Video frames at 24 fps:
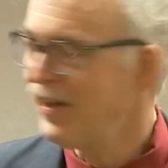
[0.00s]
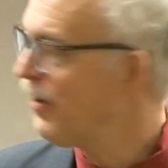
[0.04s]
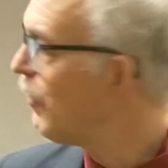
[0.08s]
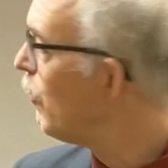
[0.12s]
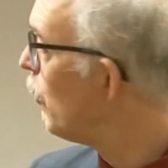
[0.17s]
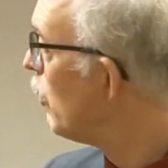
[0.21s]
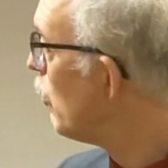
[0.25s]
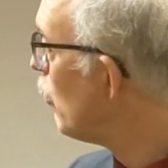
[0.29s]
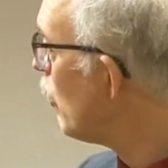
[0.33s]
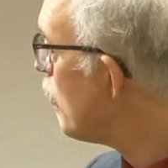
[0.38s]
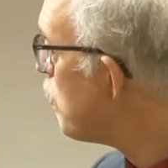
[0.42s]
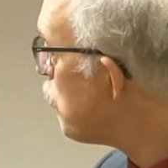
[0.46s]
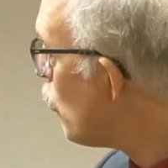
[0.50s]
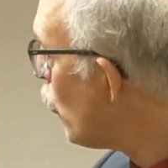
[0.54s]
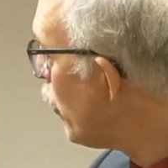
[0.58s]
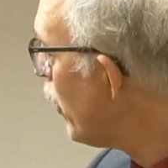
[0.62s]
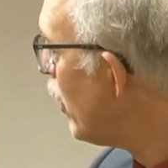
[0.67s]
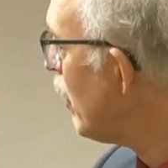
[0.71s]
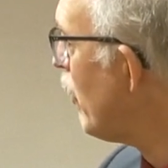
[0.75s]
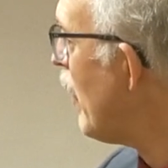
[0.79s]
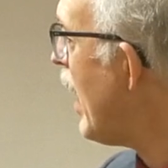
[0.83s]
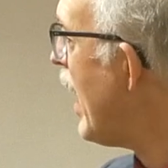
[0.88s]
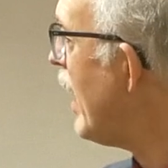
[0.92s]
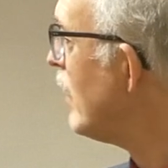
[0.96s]
We
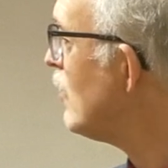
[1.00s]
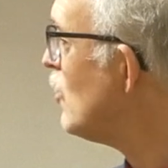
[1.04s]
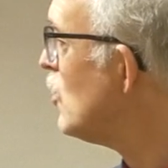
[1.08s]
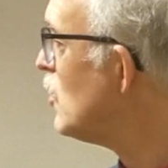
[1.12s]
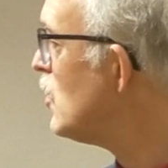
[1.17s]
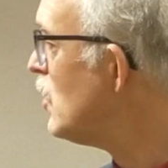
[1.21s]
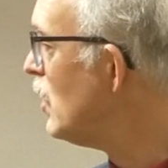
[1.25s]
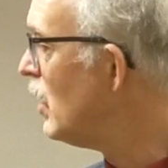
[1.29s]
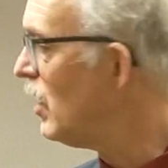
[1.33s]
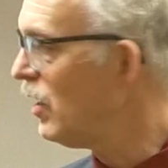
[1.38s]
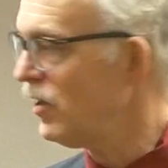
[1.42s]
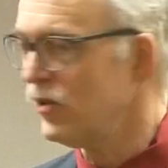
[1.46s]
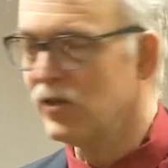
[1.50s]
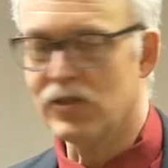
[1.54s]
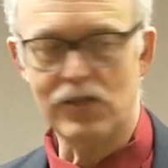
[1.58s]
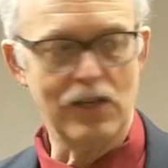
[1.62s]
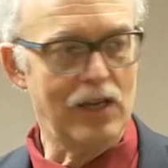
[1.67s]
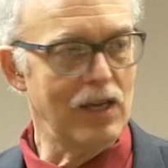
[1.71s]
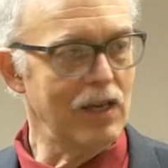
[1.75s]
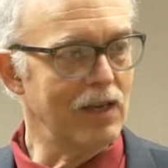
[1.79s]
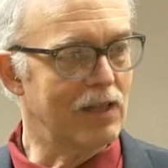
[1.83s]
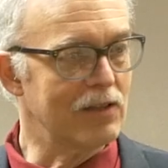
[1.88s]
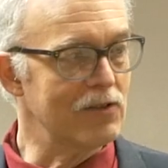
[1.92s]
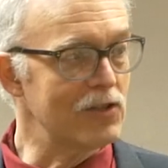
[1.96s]
reported that to
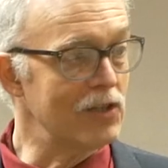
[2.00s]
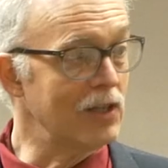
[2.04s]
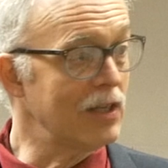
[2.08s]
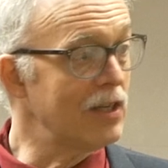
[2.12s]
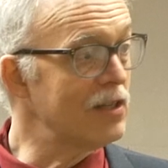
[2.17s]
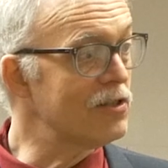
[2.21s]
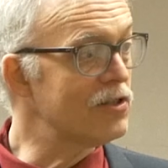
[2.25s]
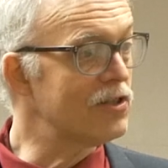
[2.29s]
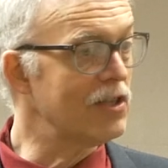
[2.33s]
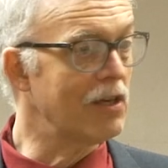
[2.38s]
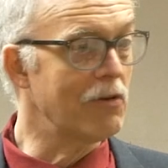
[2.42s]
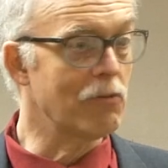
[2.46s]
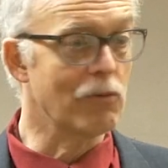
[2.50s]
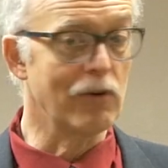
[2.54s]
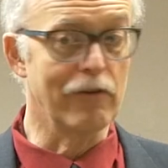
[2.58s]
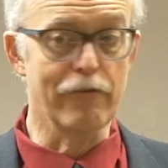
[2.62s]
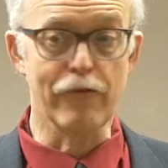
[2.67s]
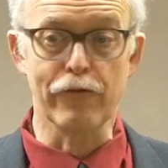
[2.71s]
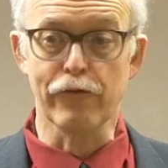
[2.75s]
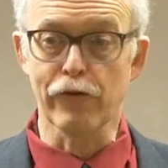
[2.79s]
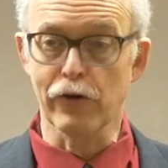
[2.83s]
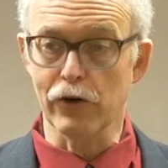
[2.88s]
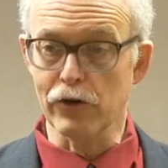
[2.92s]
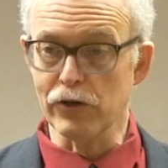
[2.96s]
CDC, and CDC
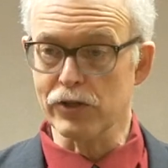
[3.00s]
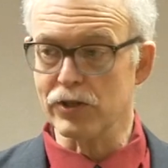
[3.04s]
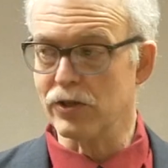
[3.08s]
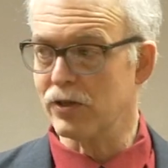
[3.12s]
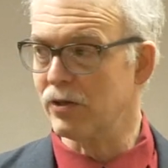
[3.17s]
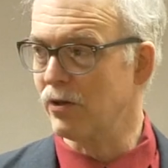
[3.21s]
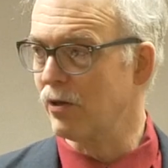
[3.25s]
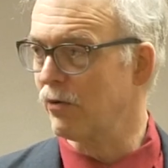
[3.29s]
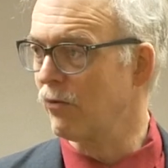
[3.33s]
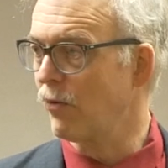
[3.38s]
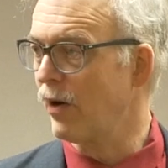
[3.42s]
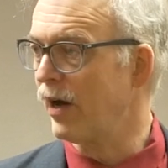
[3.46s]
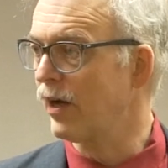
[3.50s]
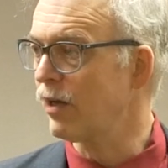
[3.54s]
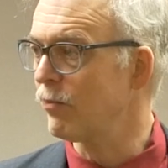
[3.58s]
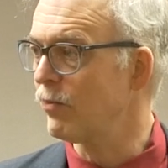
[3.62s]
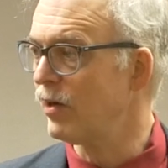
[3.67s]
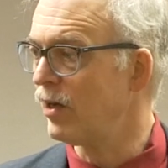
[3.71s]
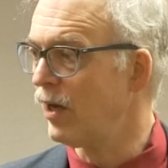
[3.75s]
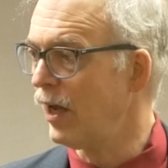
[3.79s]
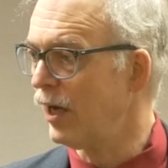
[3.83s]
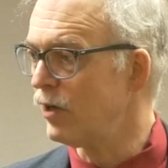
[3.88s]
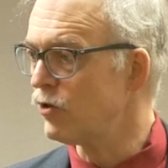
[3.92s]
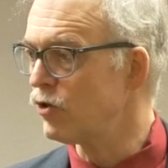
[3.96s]
reversed the
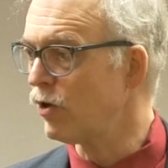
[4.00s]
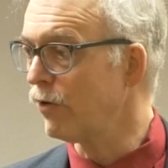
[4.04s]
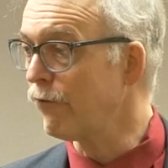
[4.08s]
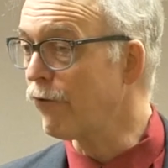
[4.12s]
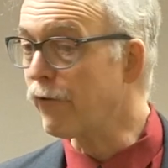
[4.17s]
recommendation,